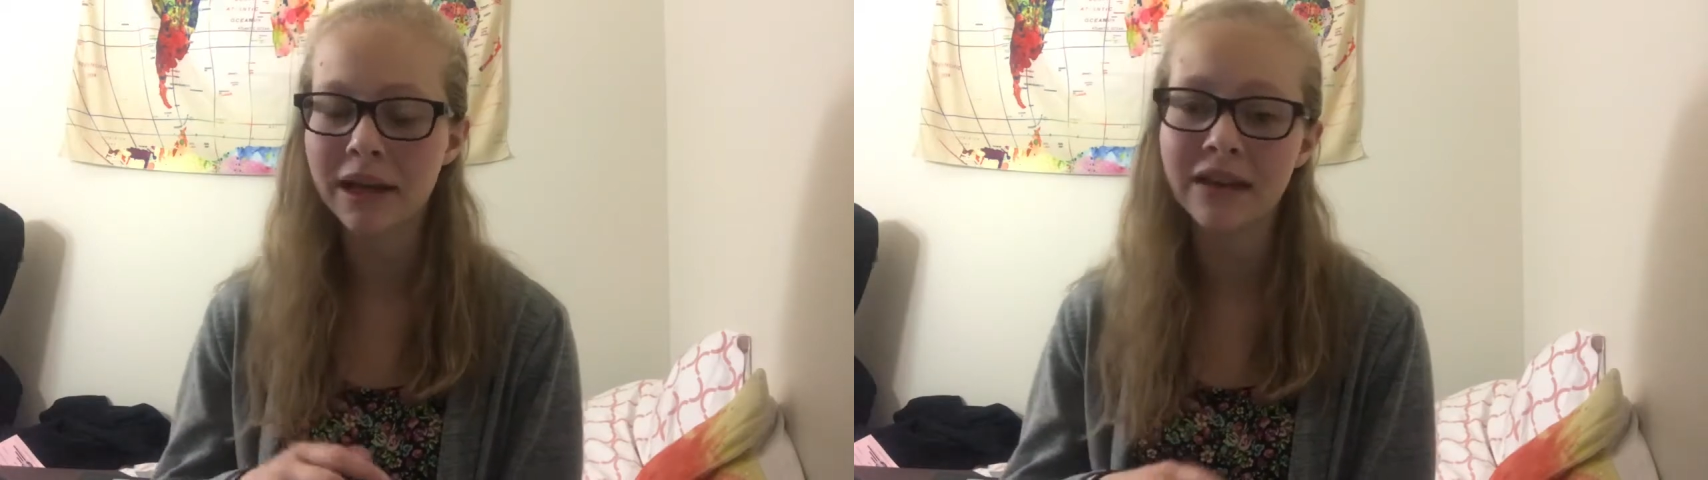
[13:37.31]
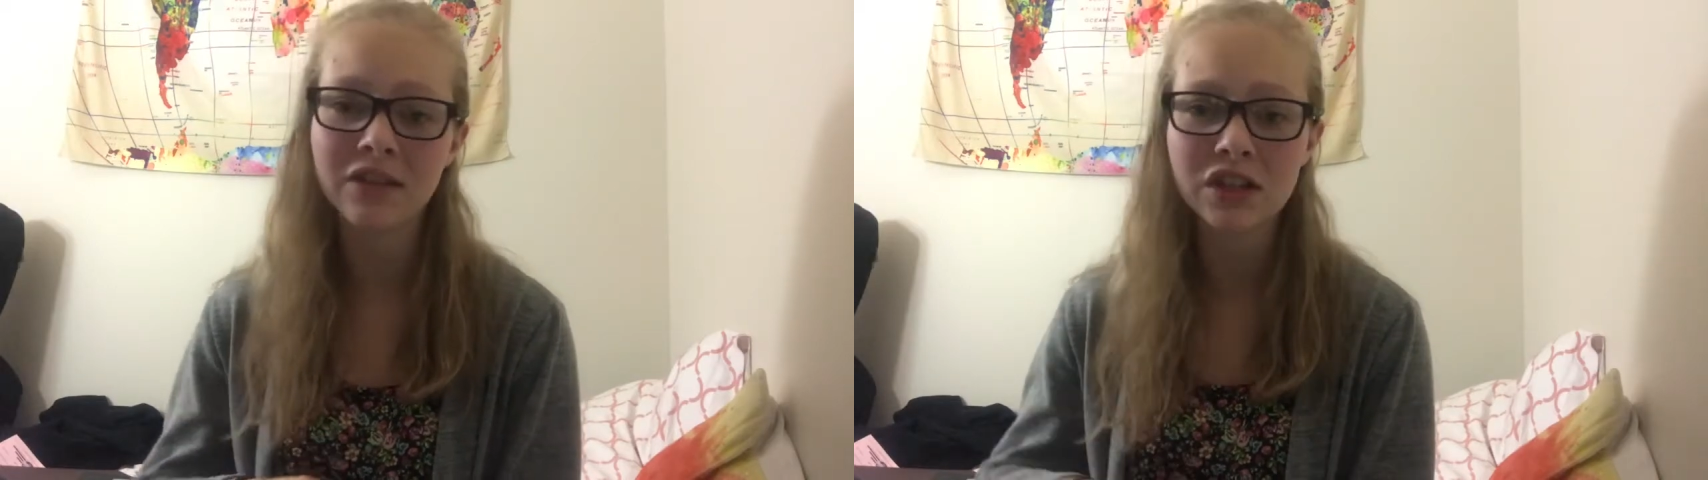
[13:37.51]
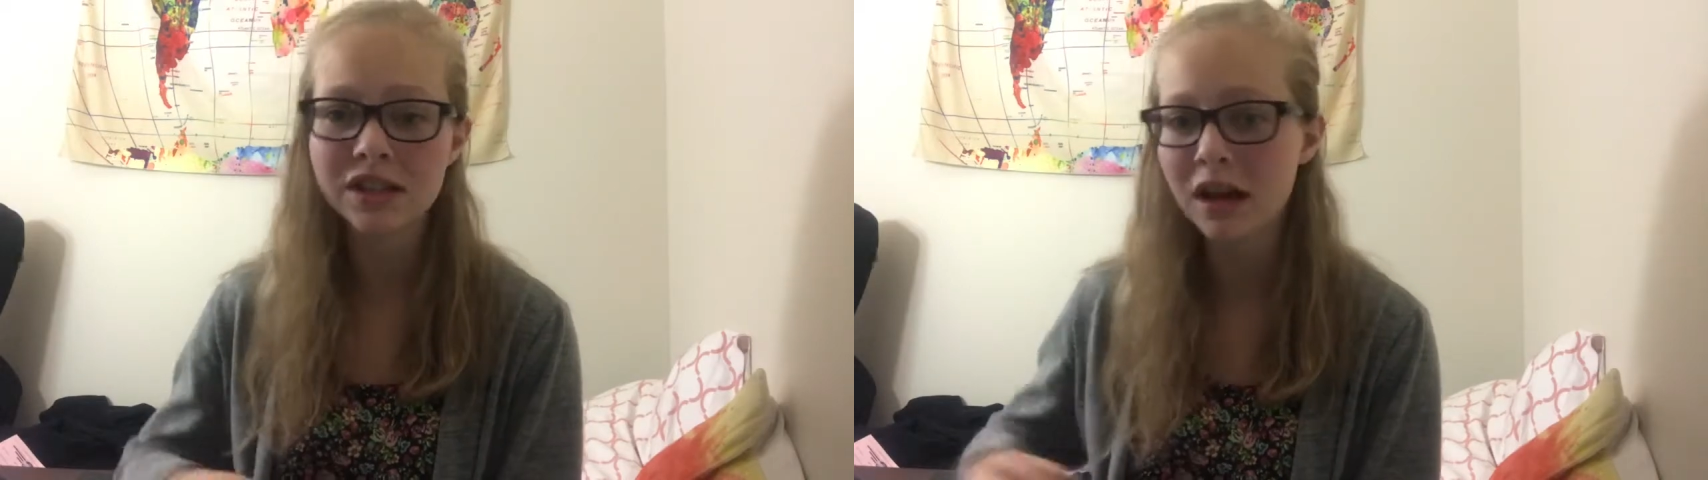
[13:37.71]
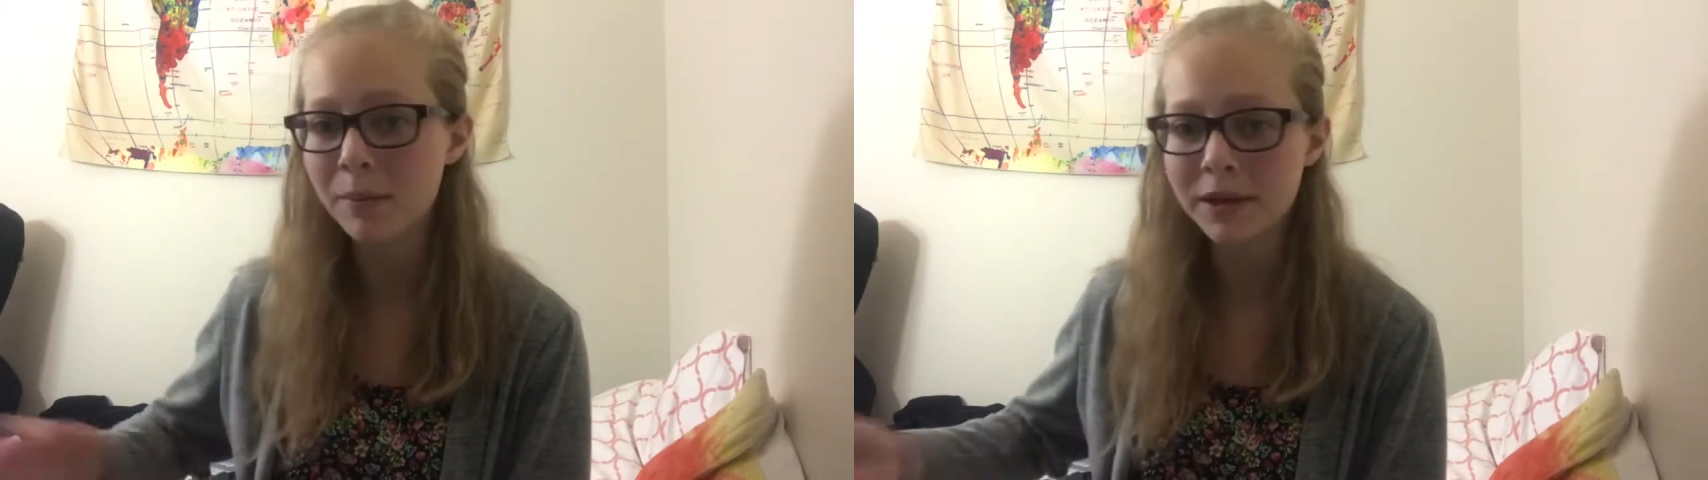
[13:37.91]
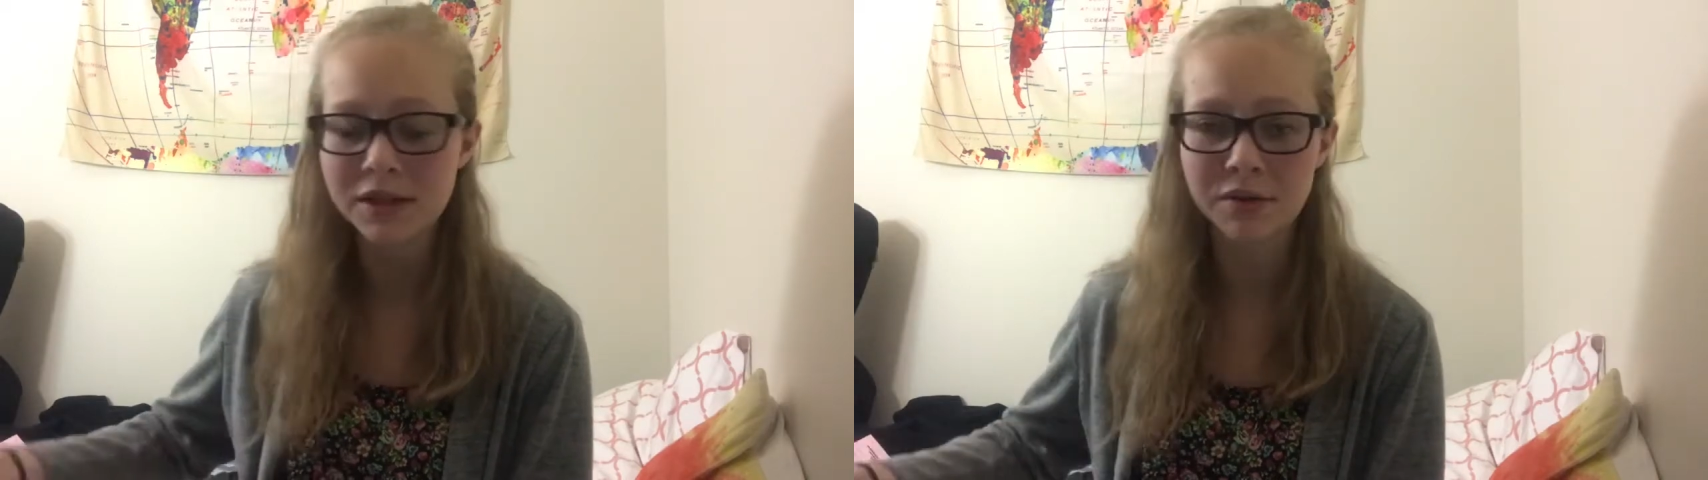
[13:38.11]
even just
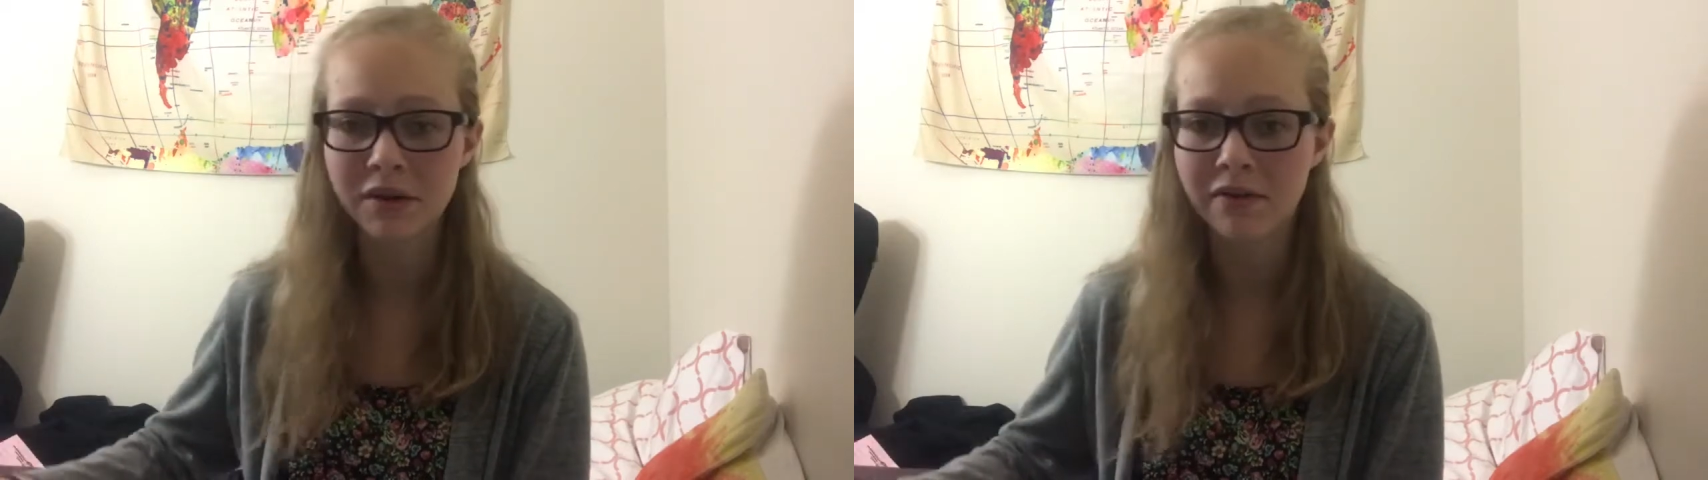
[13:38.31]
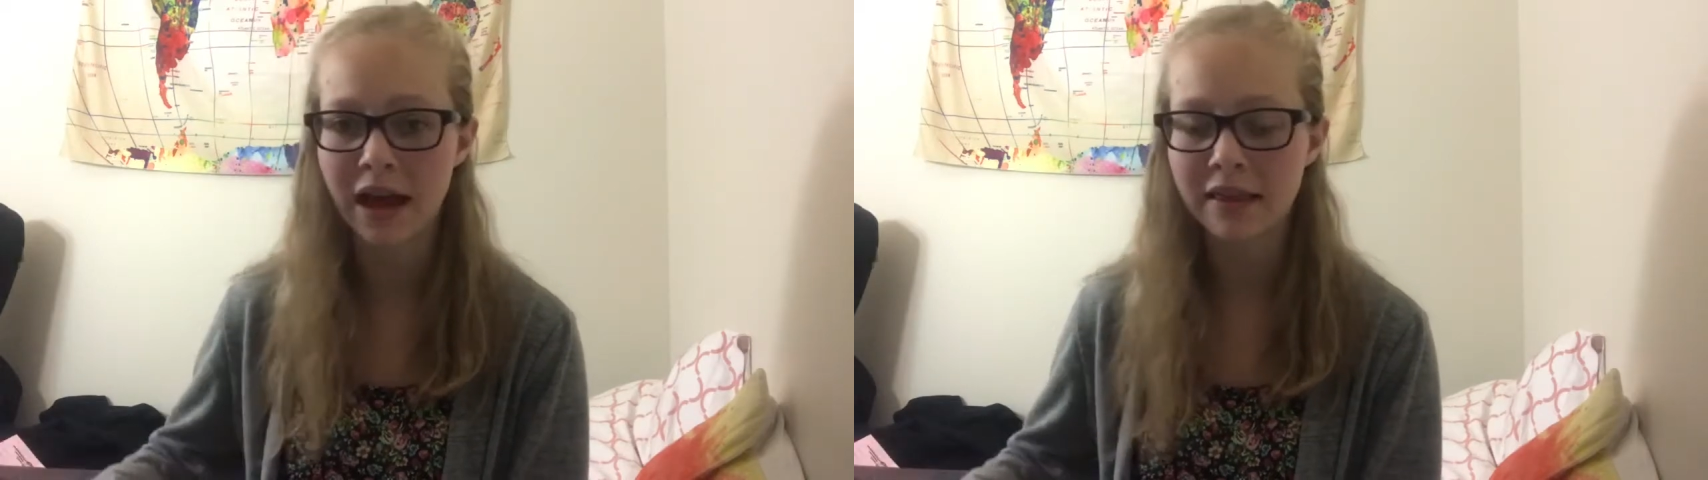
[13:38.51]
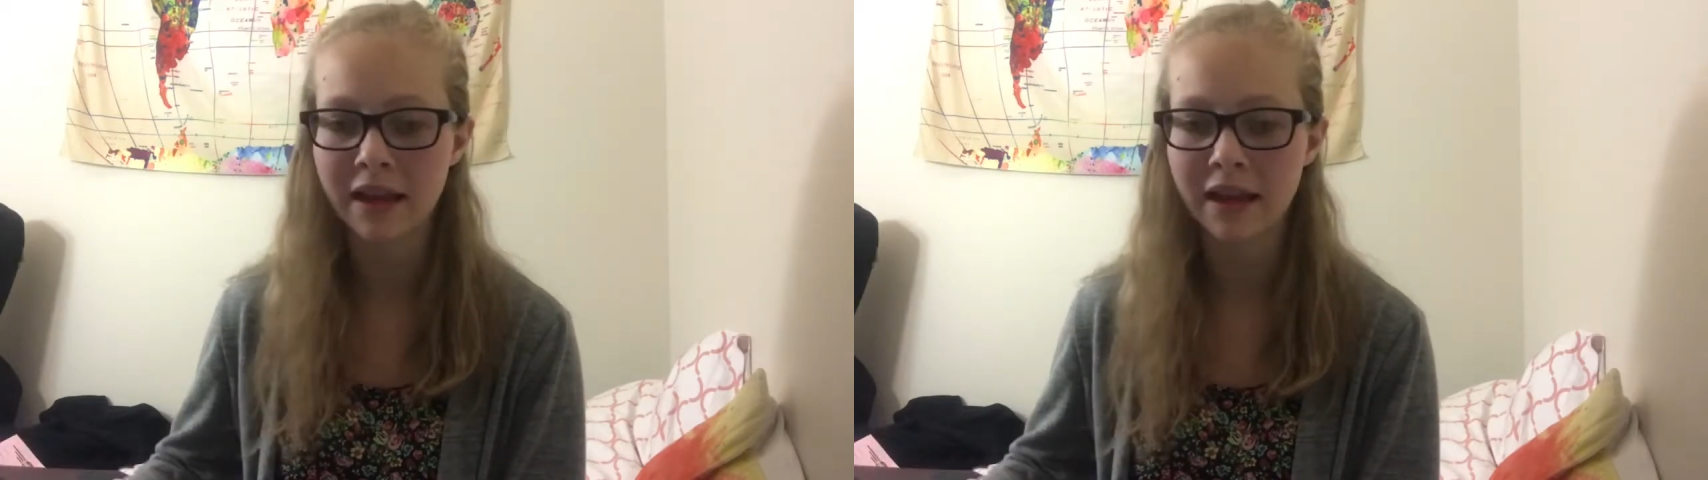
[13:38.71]
coming to an event.